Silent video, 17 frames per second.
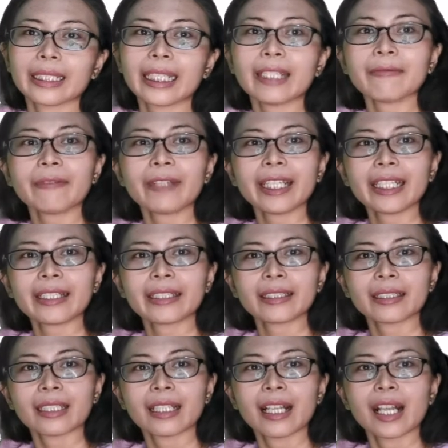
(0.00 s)

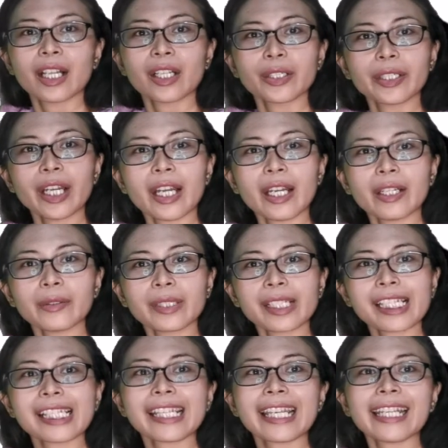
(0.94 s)
giving the
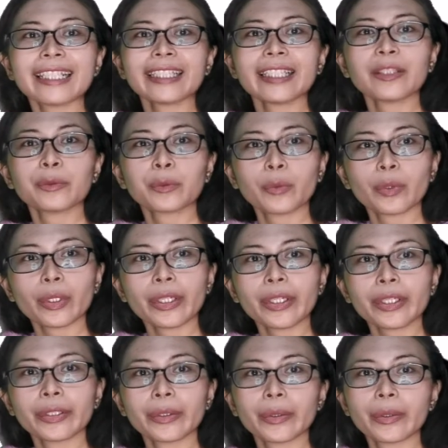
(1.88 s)
restated
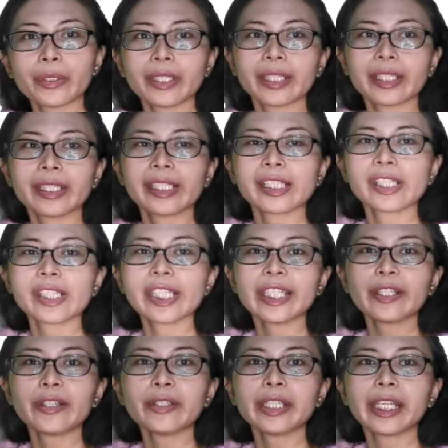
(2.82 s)
word or the
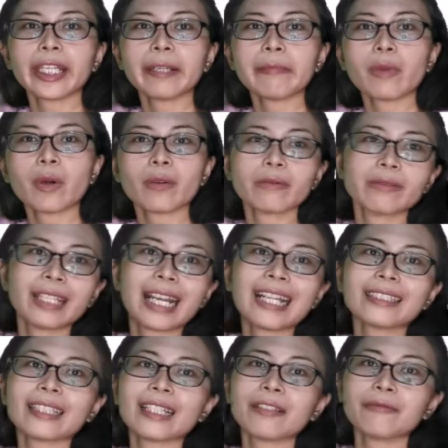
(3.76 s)
synonym of
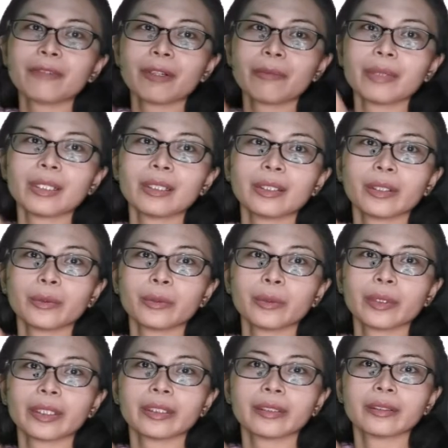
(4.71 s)
that unfamiliar
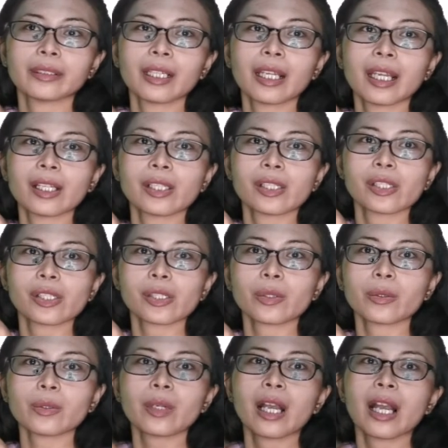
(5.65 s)
word.
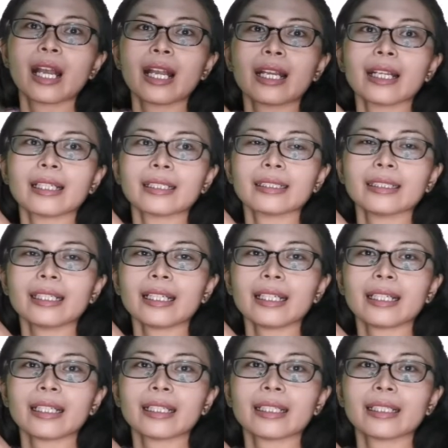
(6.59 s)
So
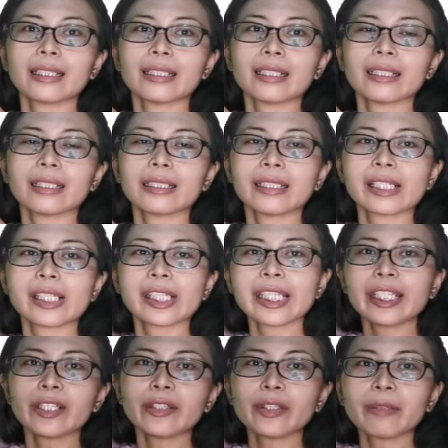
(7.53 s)
the
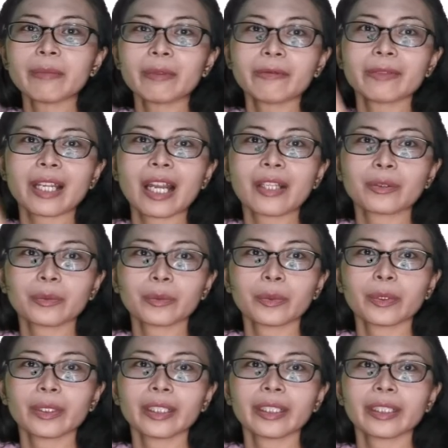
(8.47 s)
synonym of that
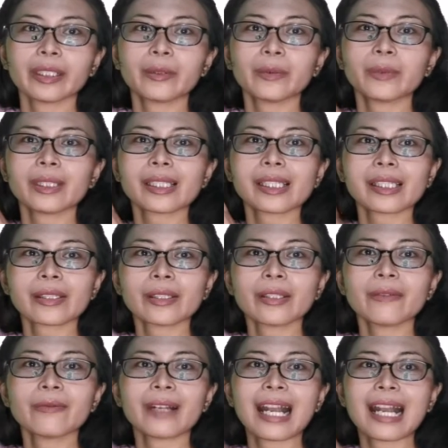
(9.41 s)
word will
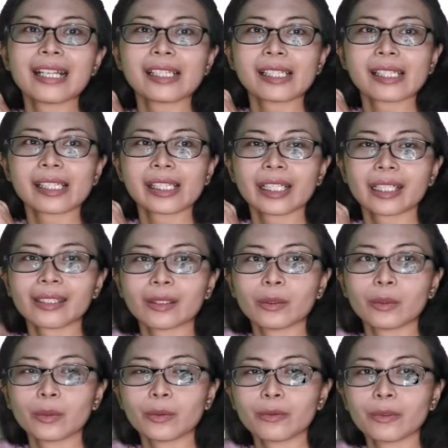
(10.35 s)
serve as the
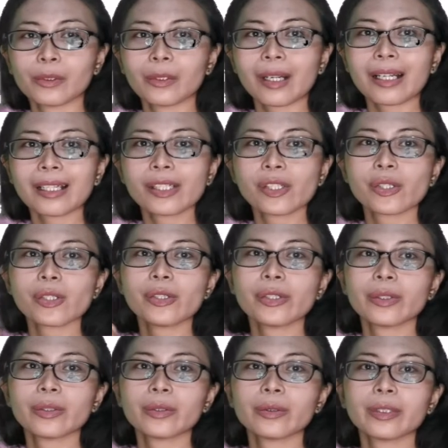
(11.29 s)
clue for us to
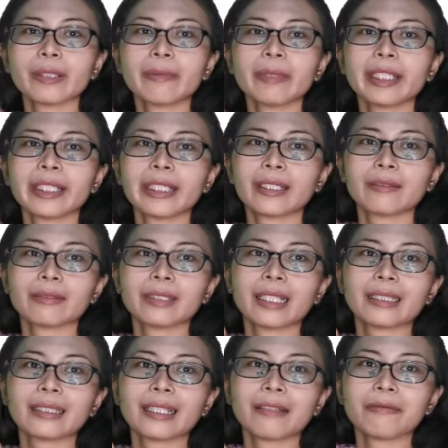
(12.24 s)
know the meaning of
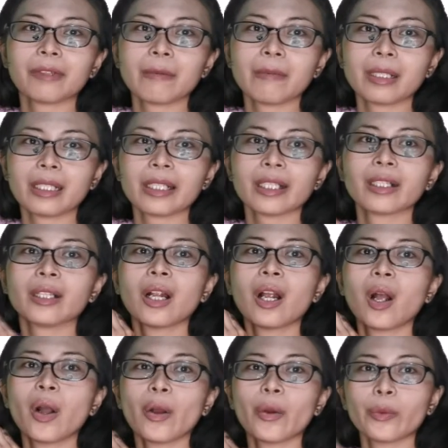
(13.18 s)
that unfamiliar
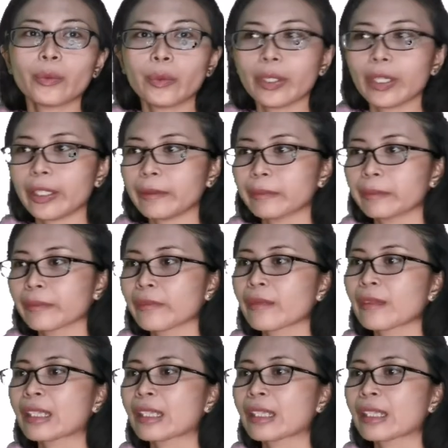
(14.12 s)
word.